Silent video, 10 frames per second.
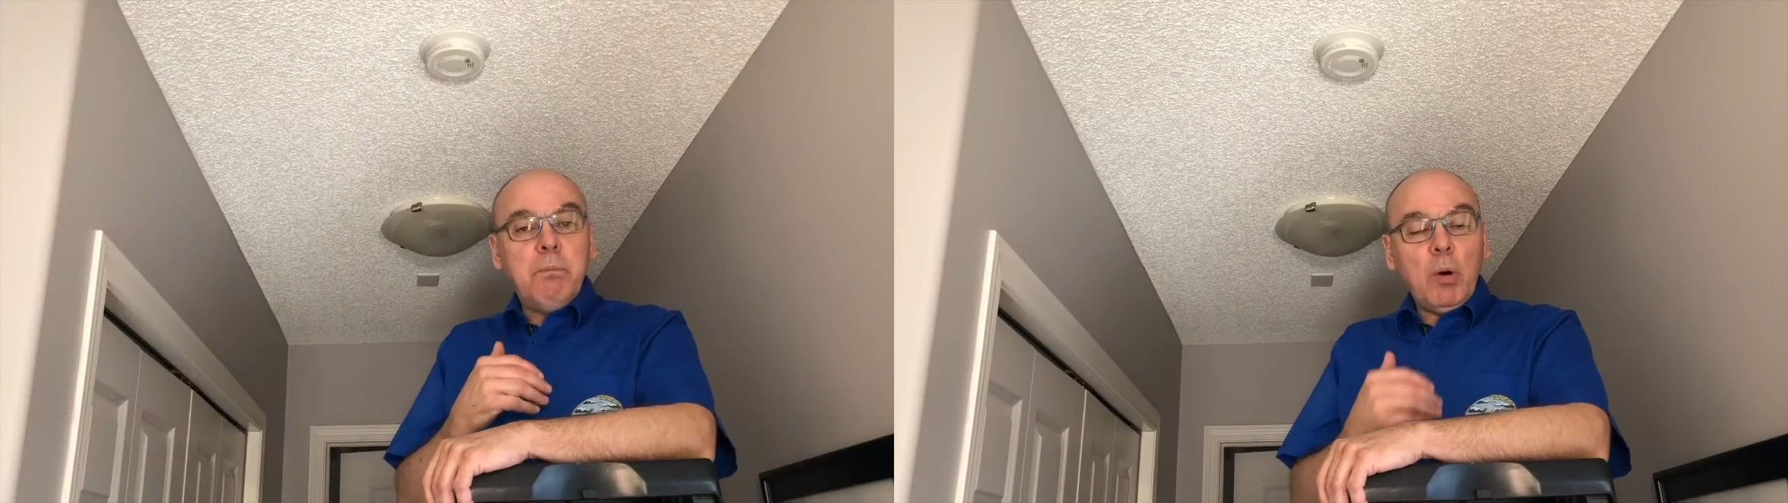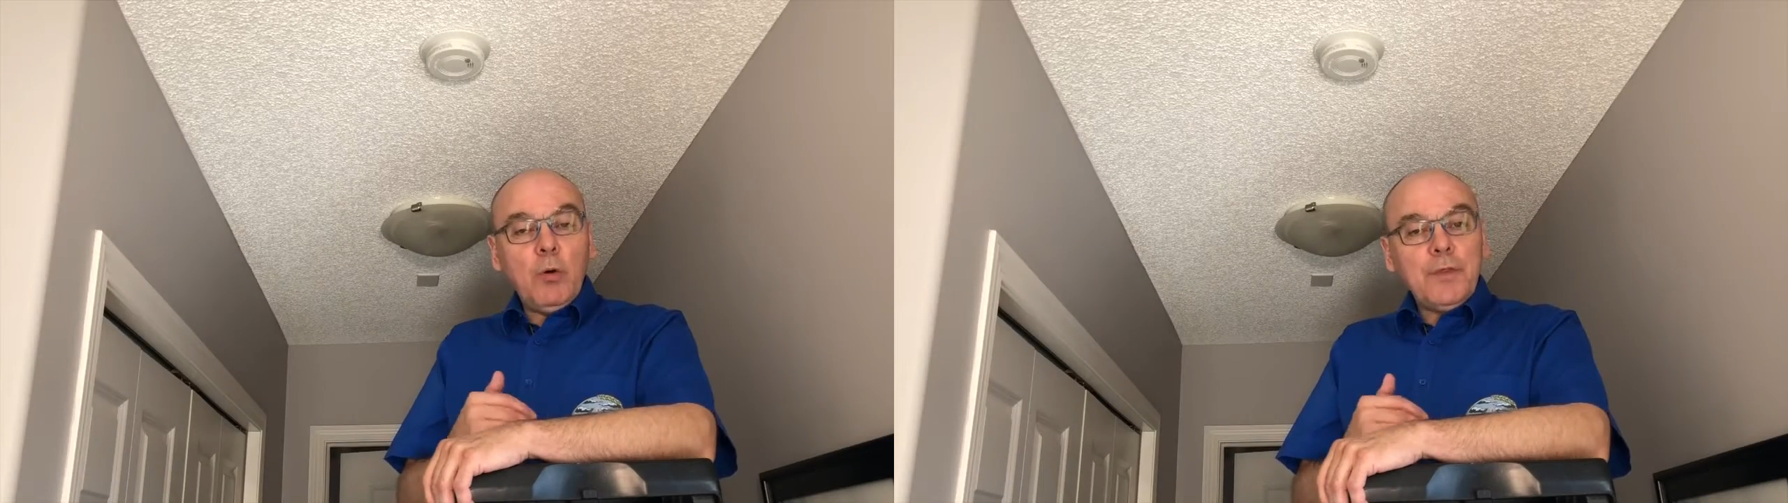
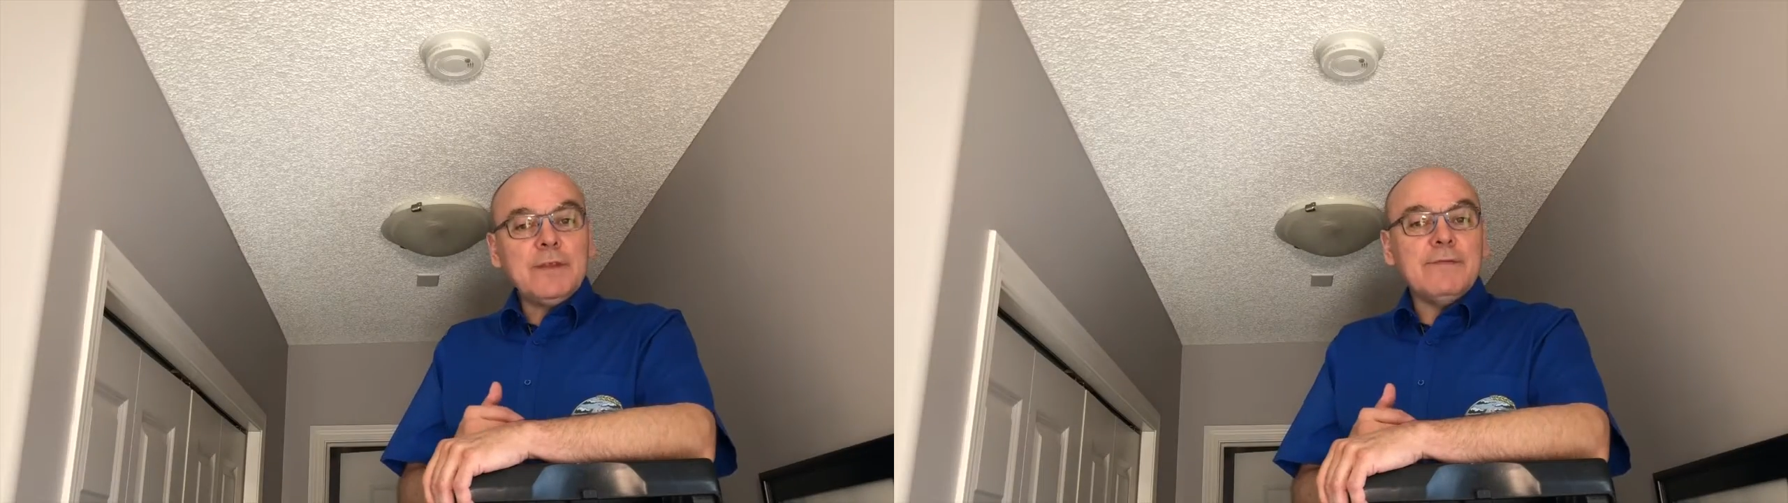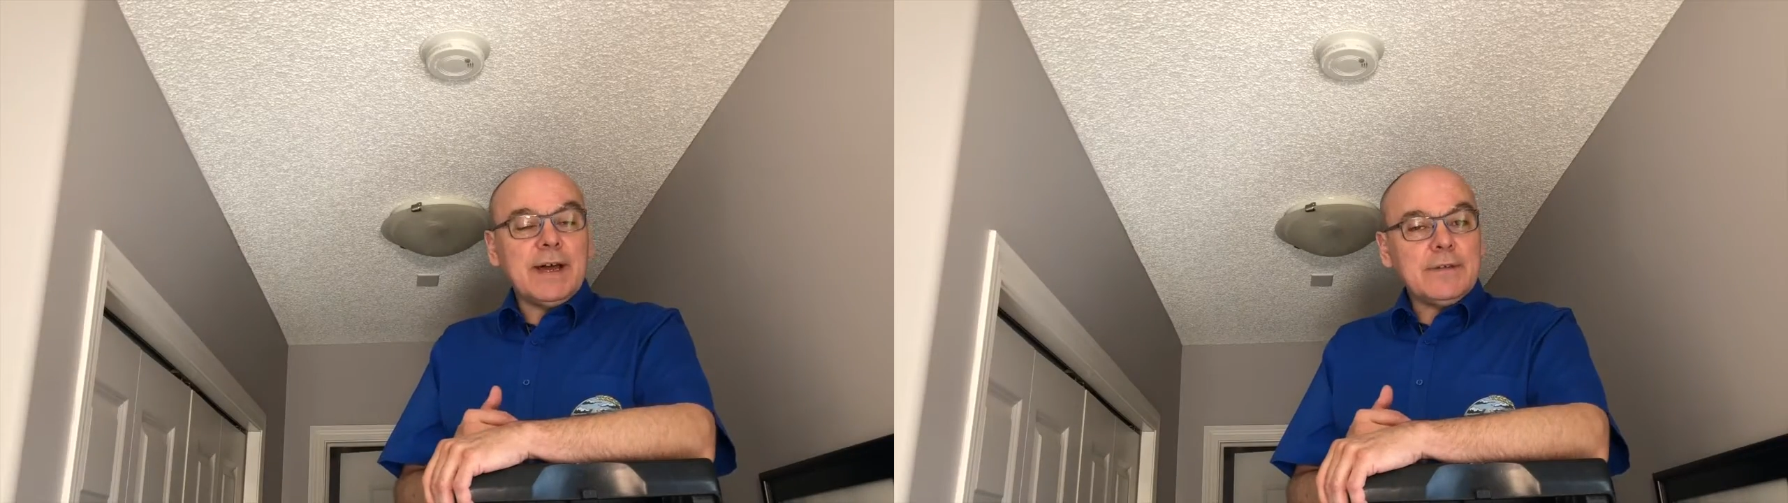Both
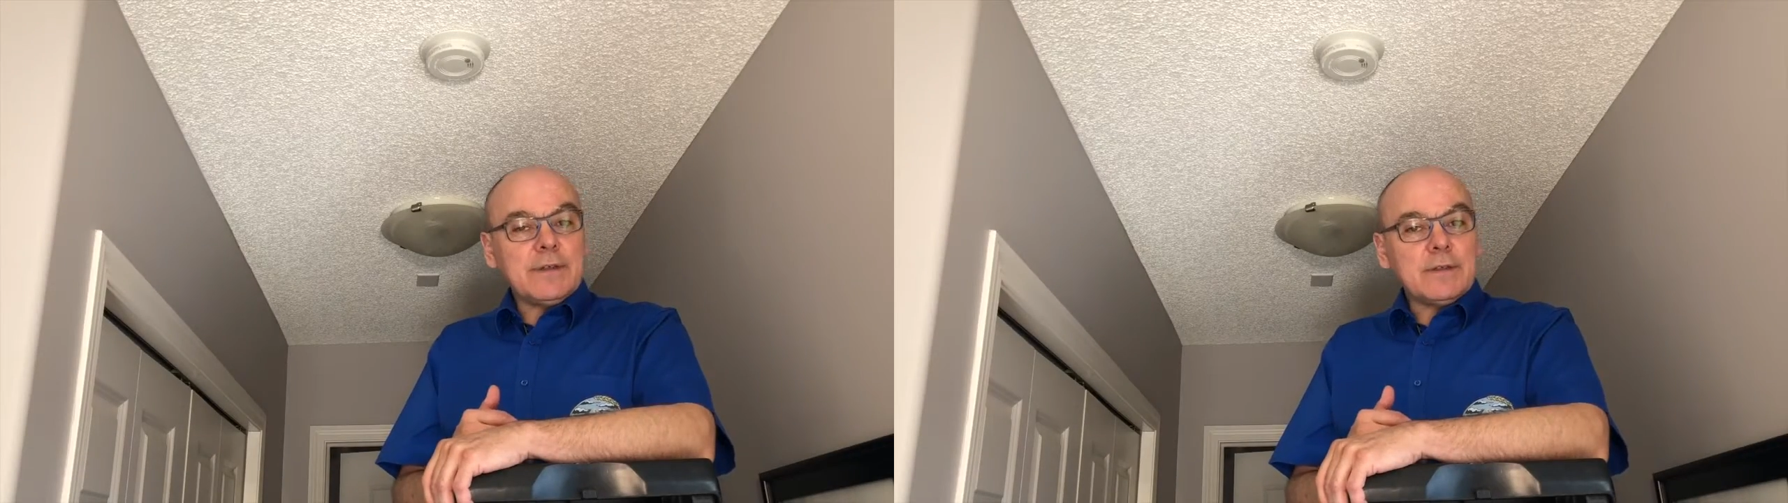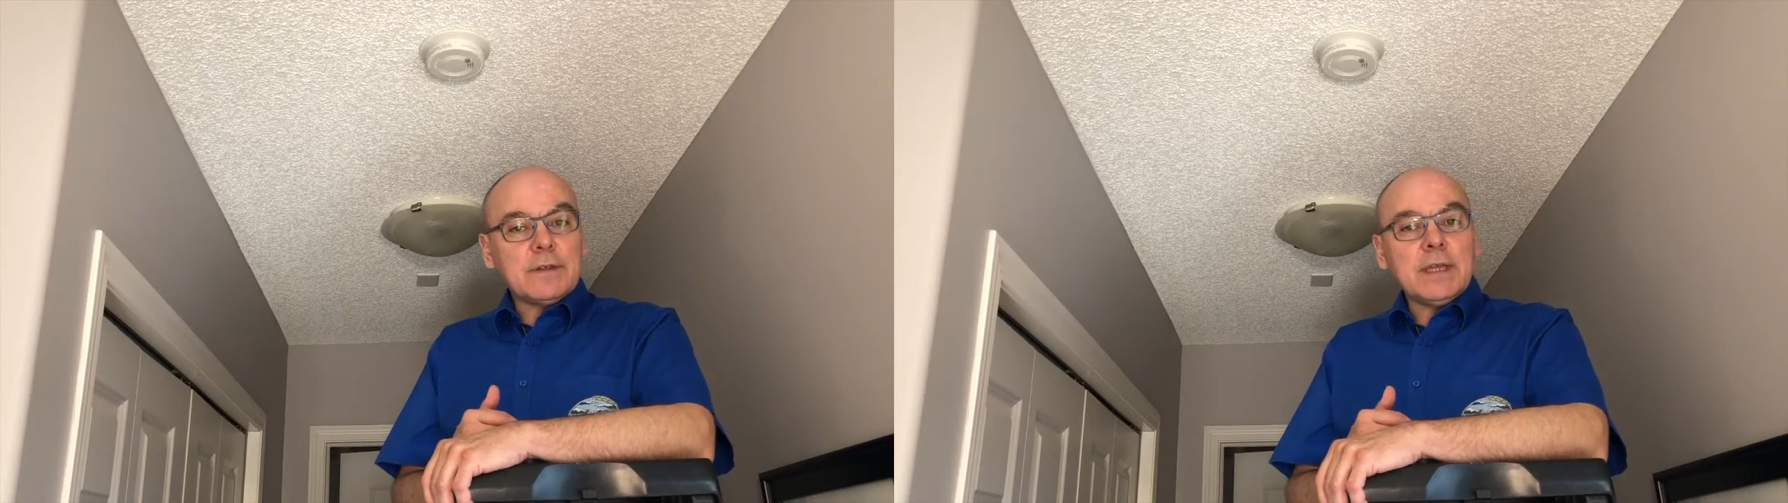devices